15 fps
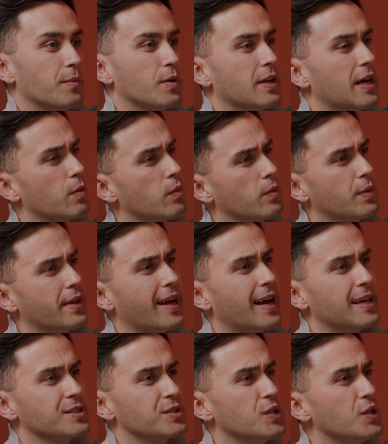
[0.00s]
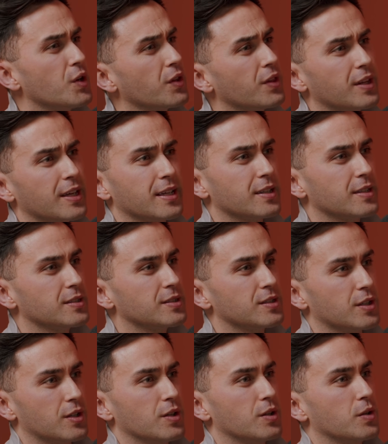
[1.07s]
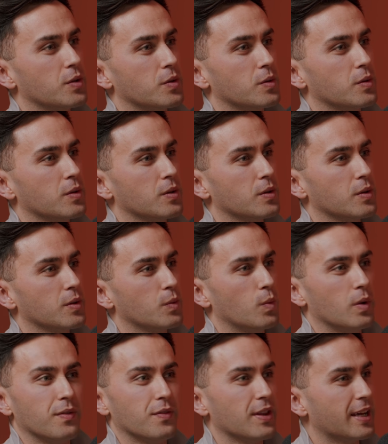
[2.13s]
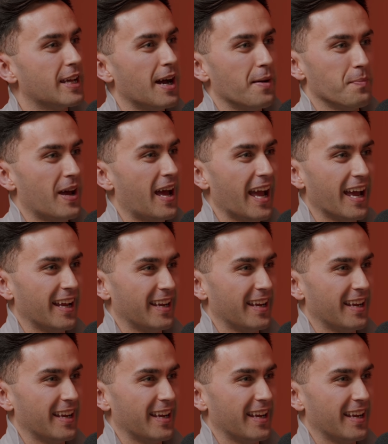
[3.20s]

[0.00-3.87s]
were like, that has nothing to do with the campaign.